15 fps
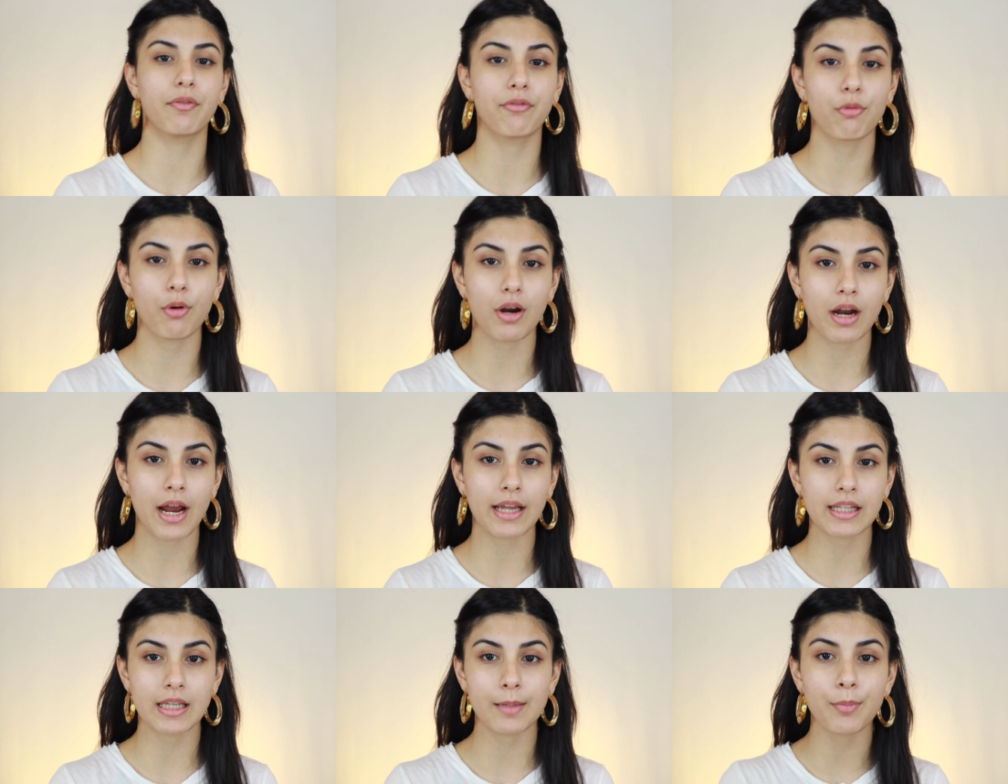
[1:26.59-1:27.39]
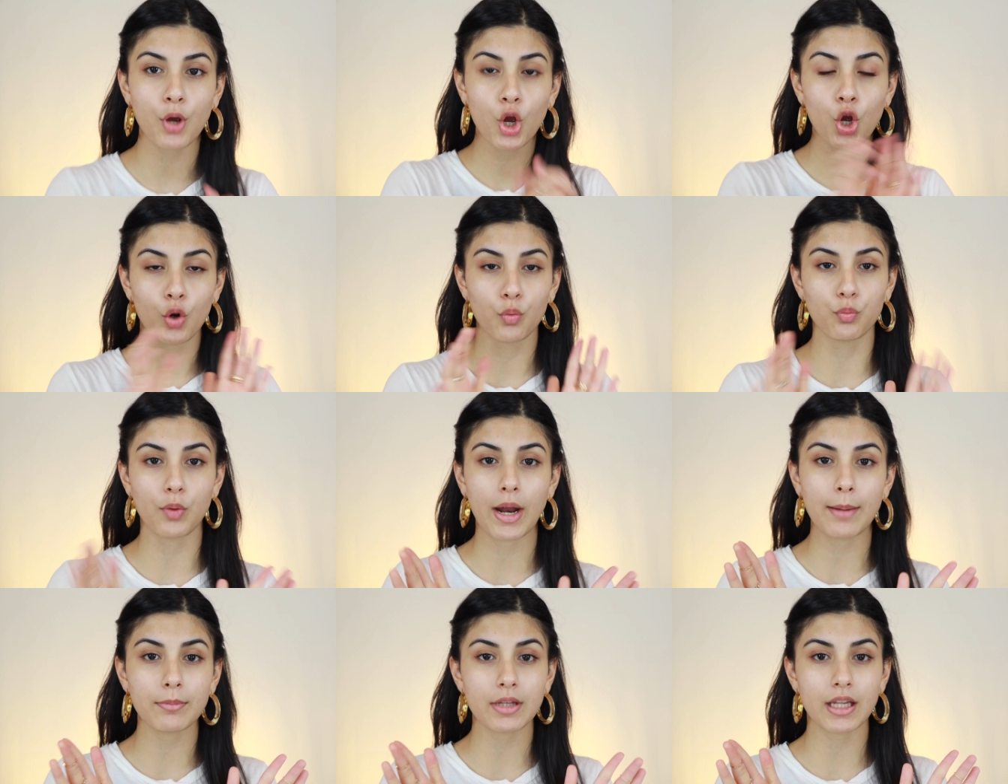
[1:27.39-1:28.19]
Before I keep
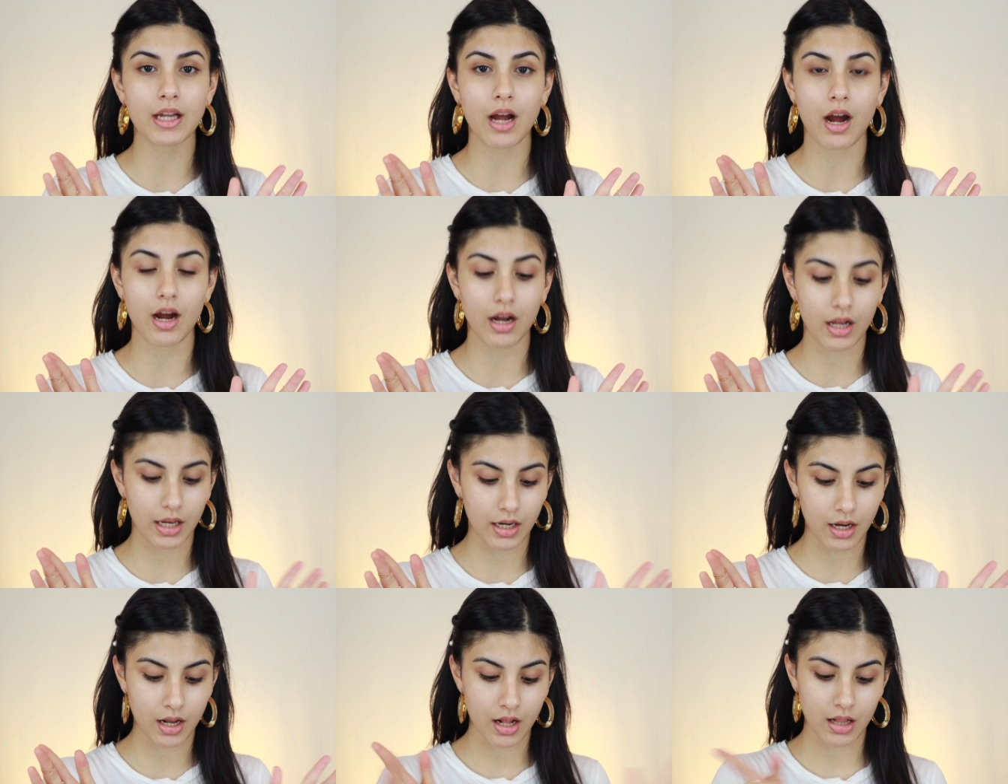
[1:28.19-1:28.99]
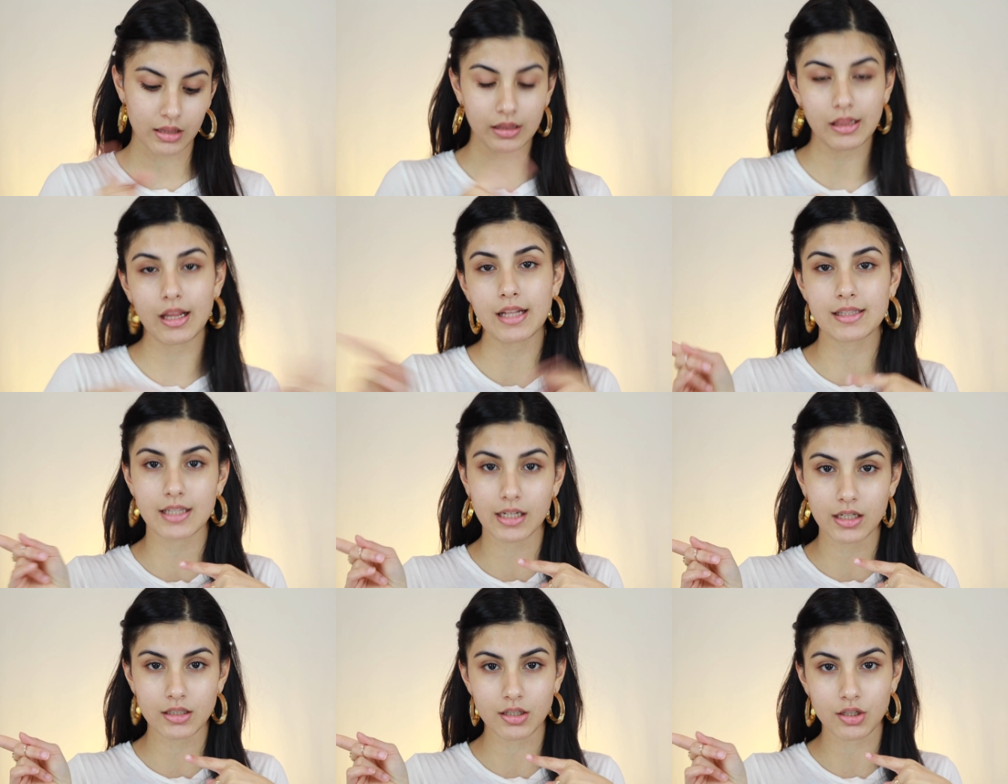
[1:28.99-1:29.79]
rambling on, let's
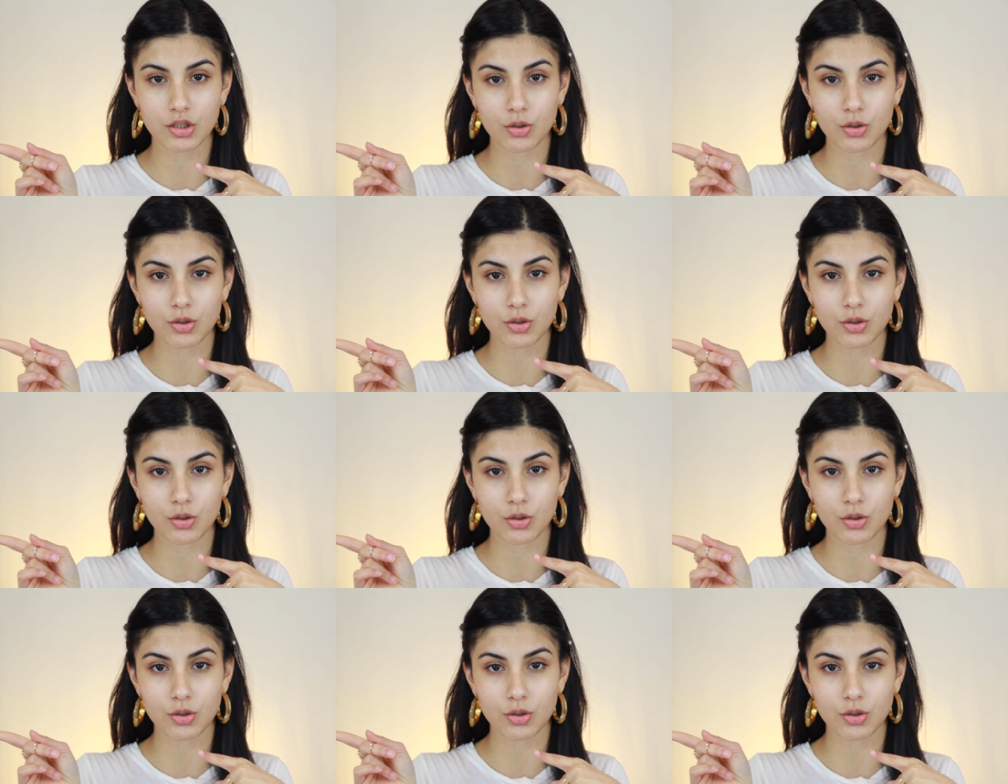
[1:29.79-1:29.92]
get into the